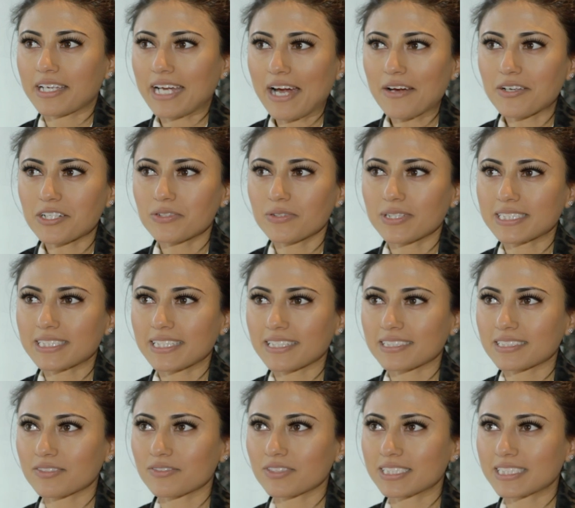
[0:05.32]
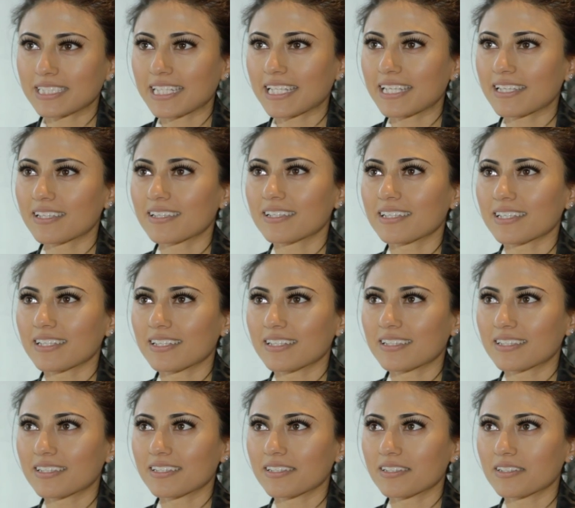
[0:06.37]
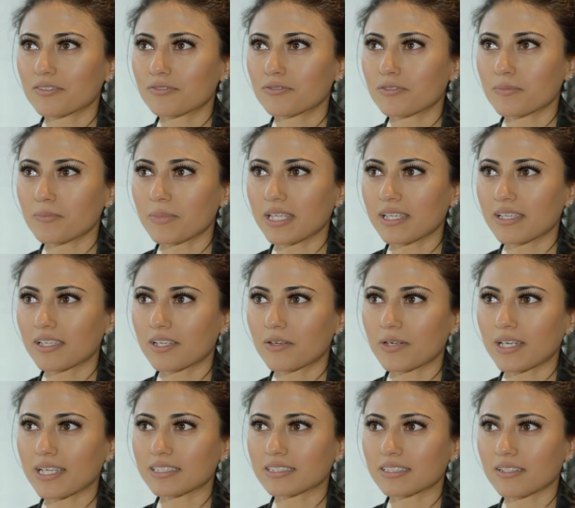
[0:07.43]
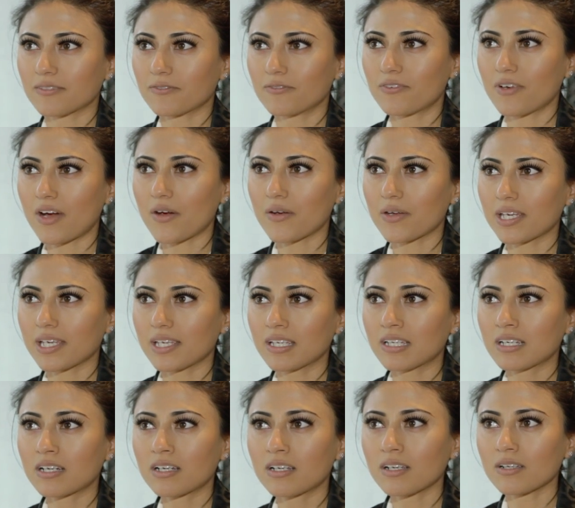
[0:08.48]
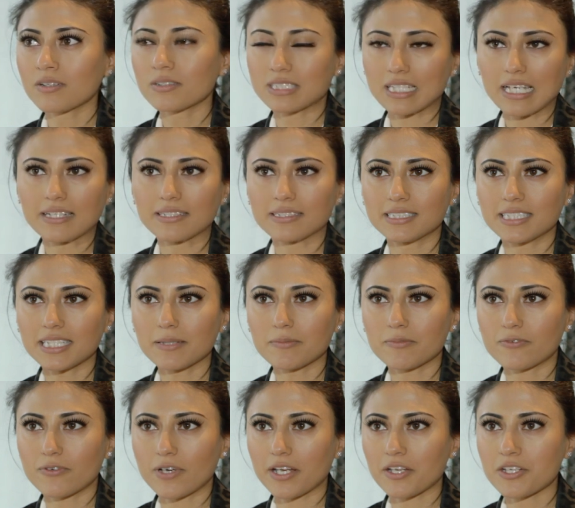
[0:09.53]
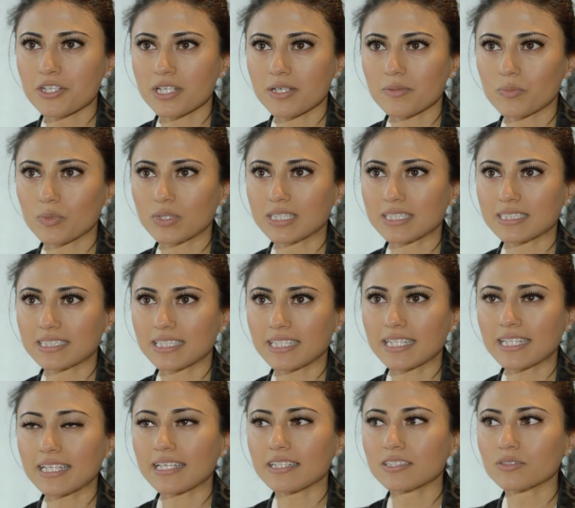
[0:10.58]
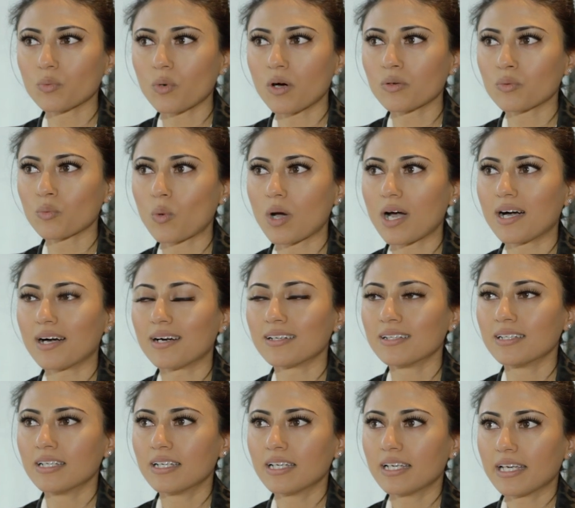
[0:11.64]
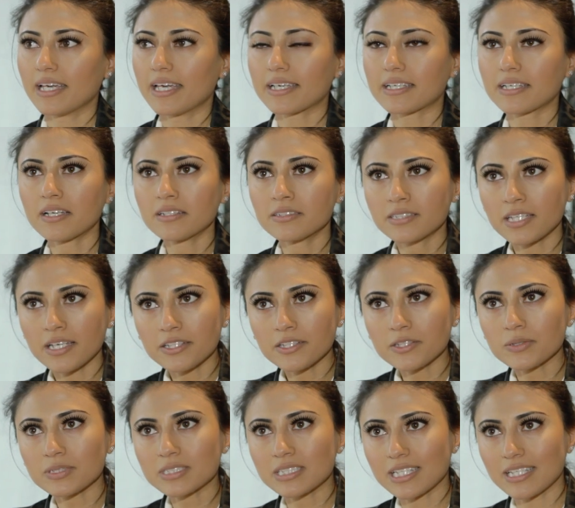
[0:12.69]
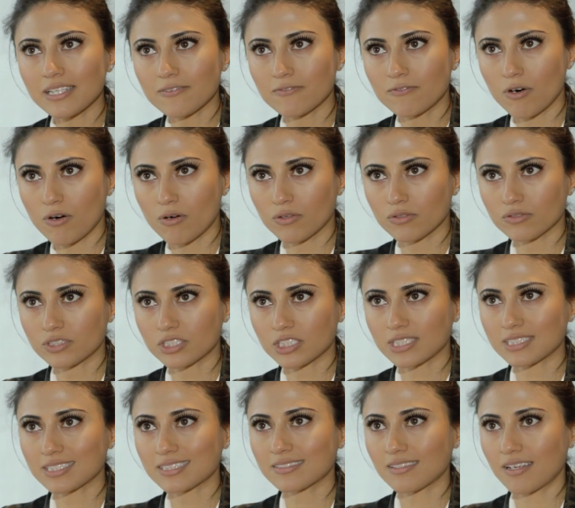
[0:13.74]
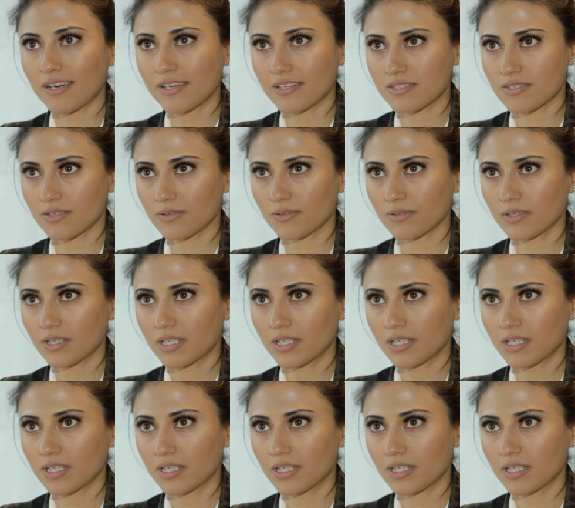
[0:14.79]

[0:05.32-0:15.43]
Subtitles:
characteristics of a city that for me creates a very close and deep friendship with the city is one where it continuously evolves just as I do.